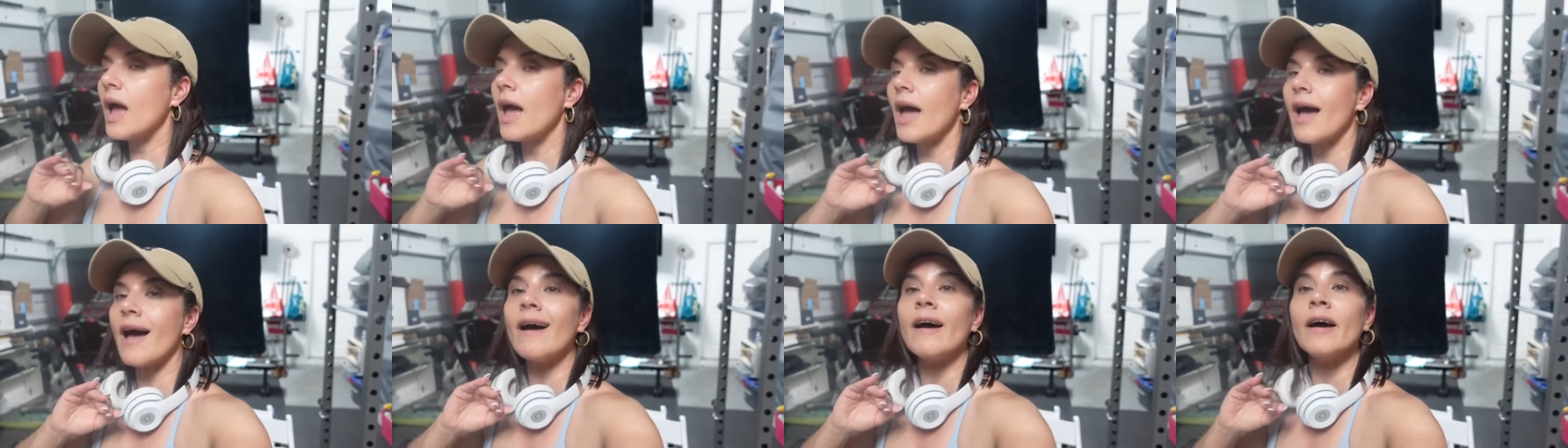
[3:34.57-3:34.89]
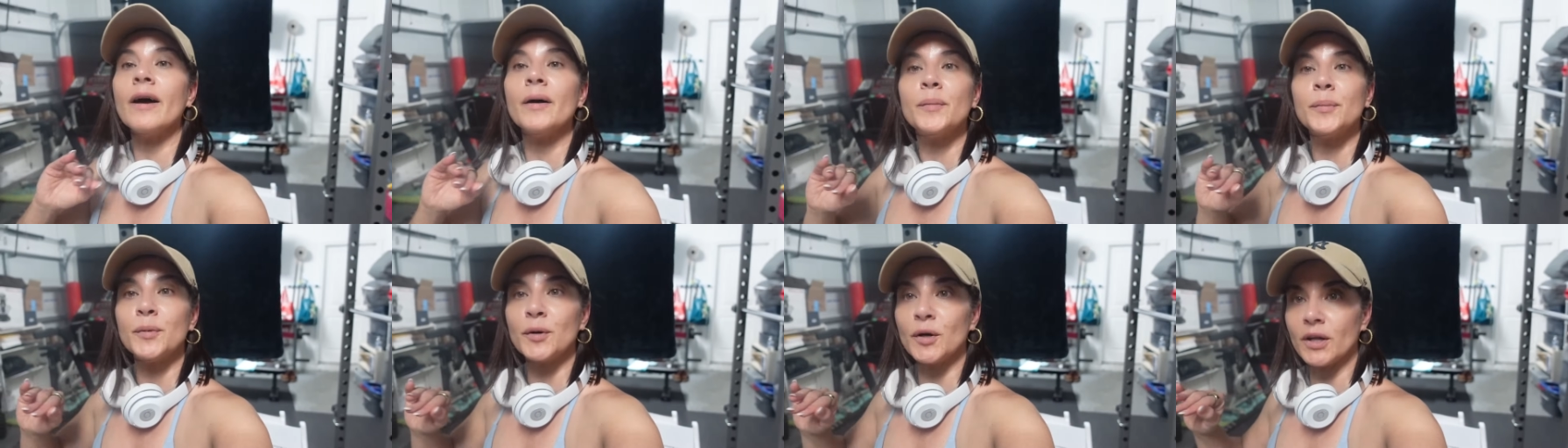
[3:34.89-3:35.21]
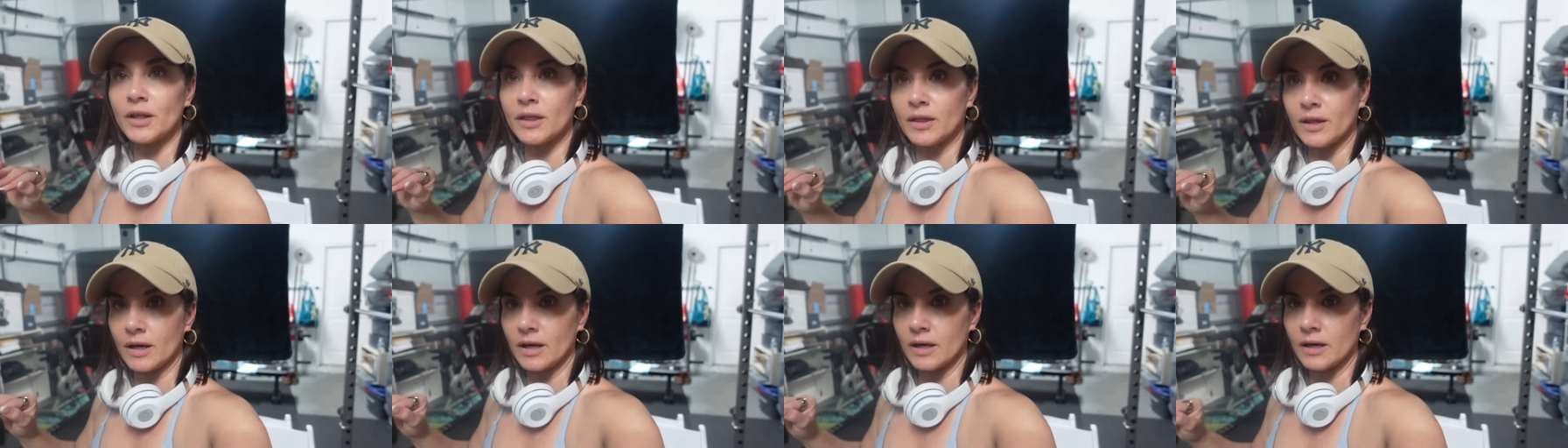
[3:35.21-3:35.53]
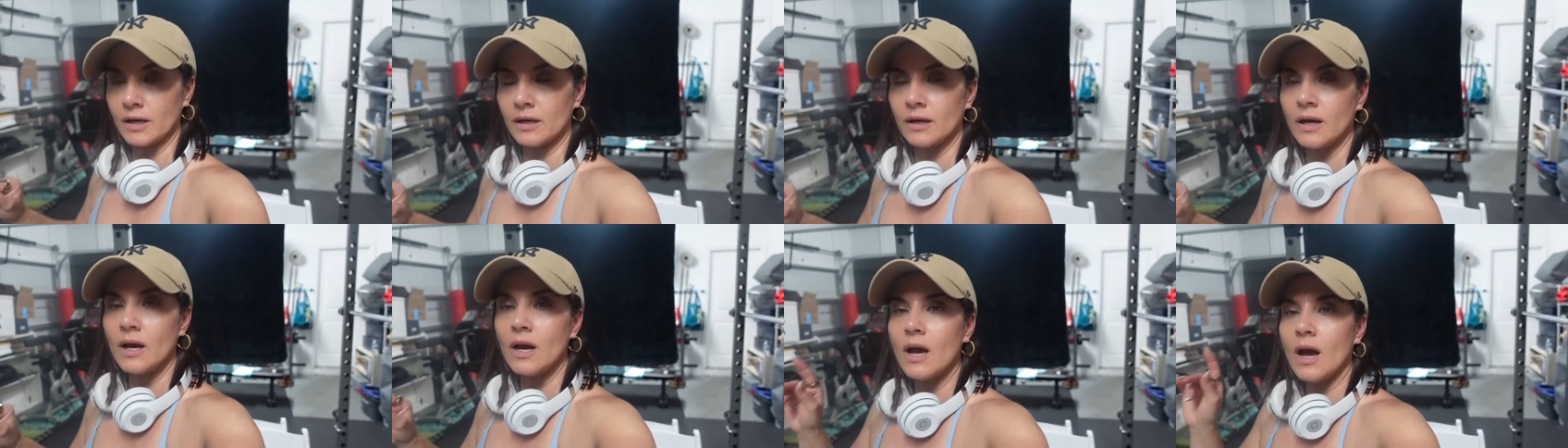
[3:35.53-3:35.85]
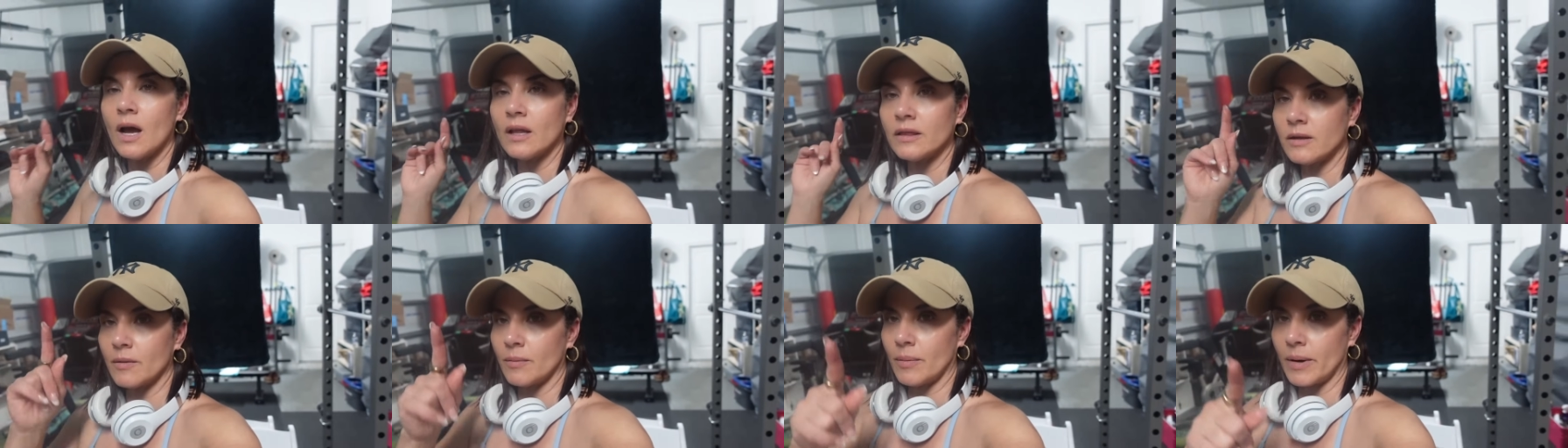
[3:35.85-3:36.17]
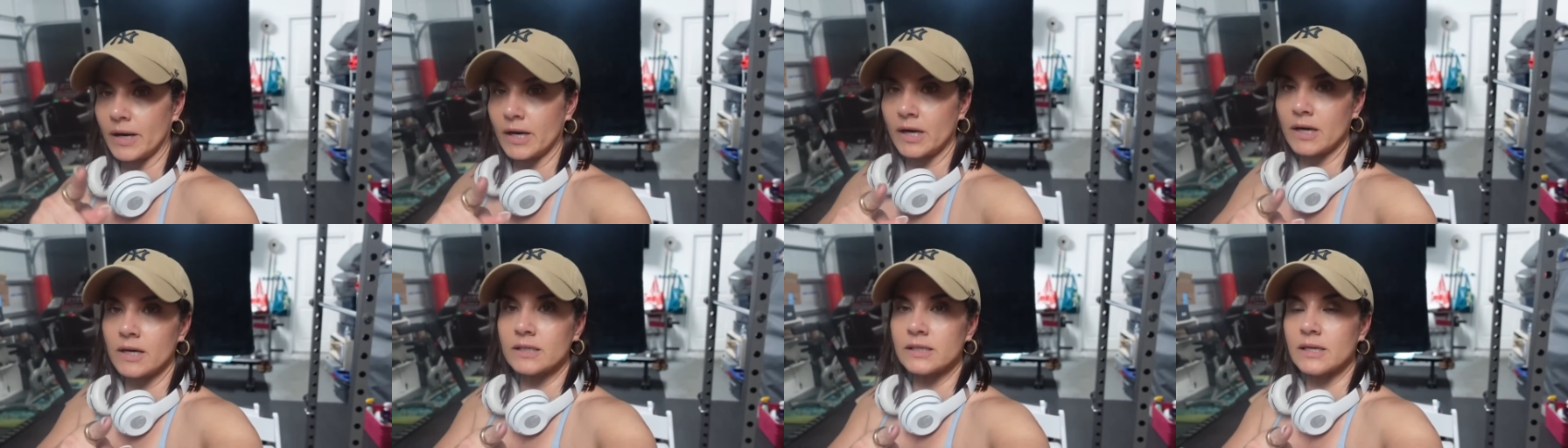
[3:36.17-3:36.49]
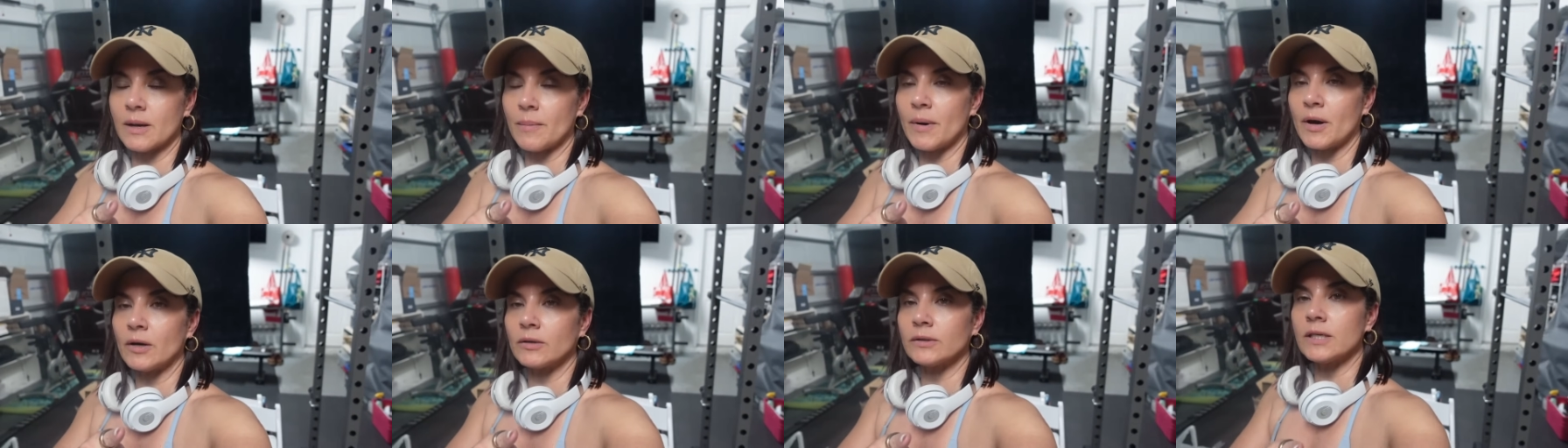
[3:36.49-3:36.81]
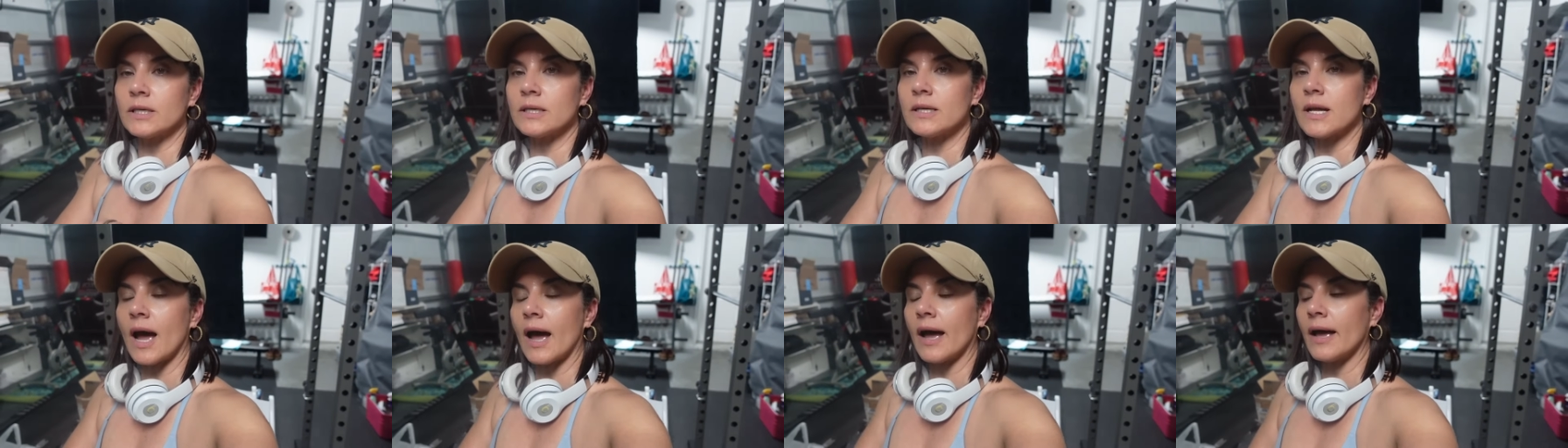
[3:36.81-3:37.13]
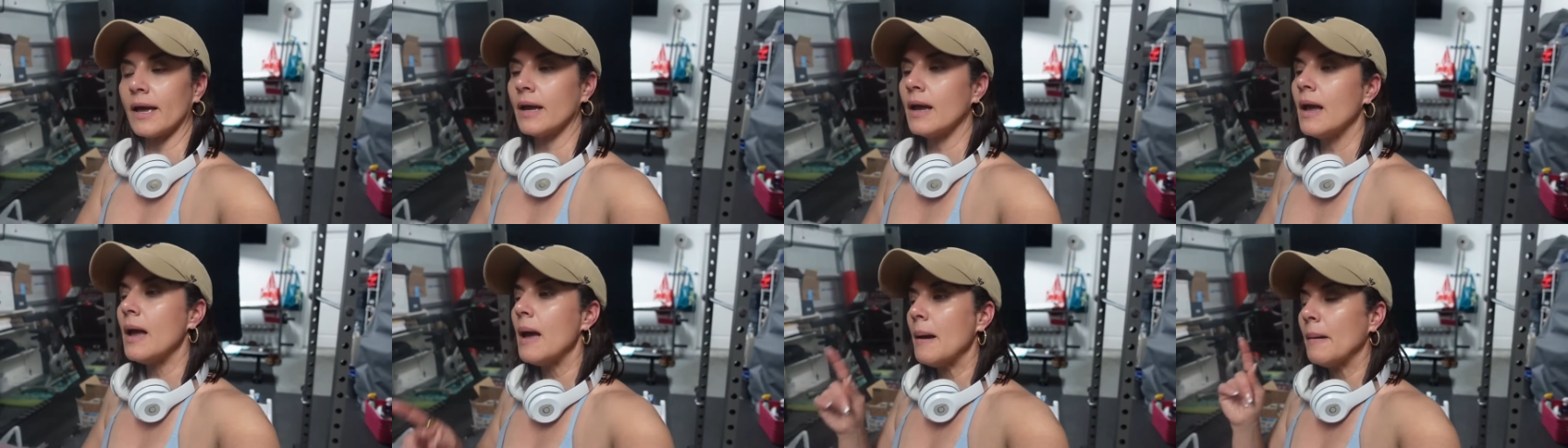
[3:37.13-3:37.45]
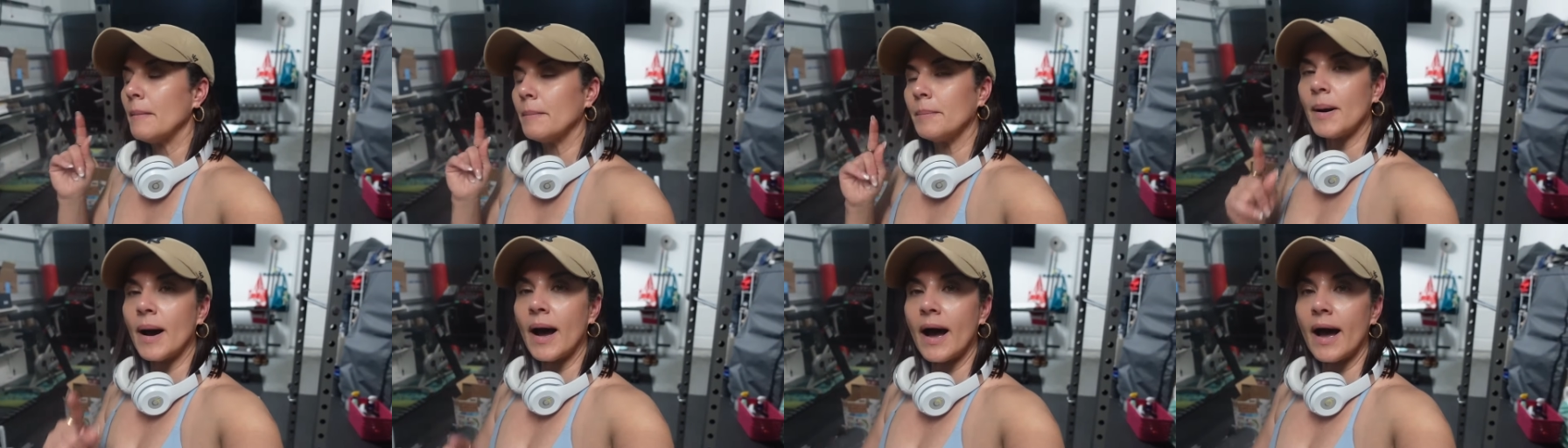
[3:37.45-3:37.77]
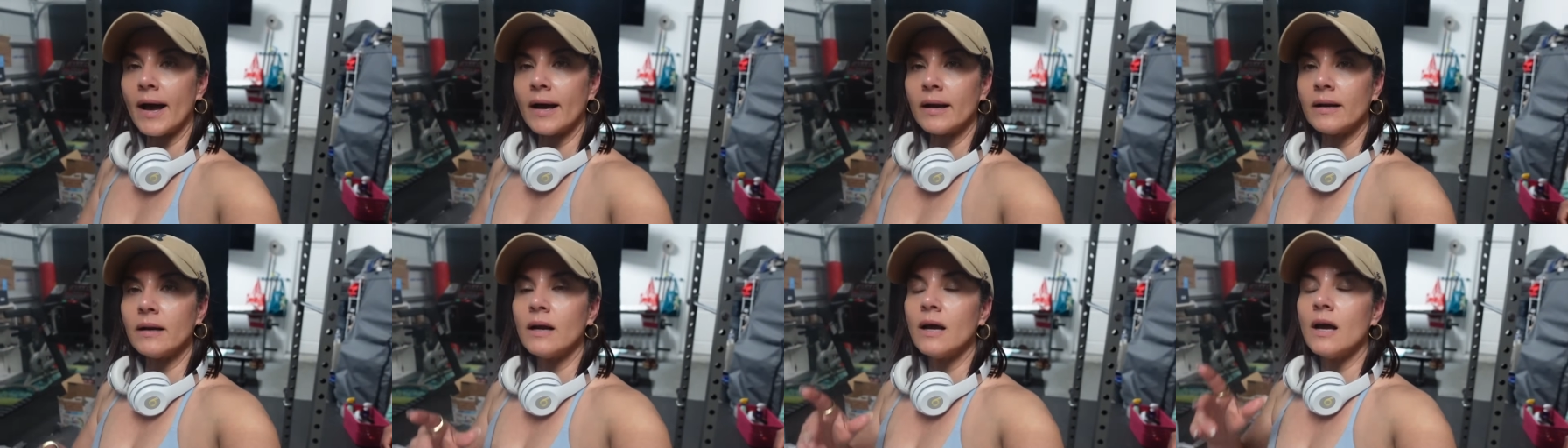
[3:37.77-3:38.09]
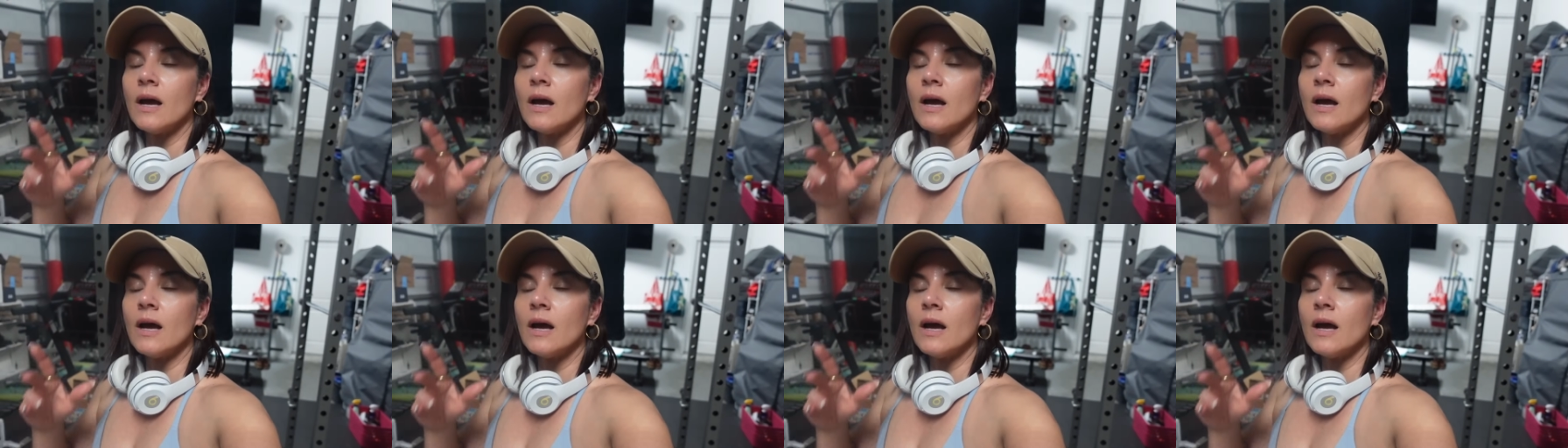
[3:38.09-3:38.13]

Everything. The body is about to die. But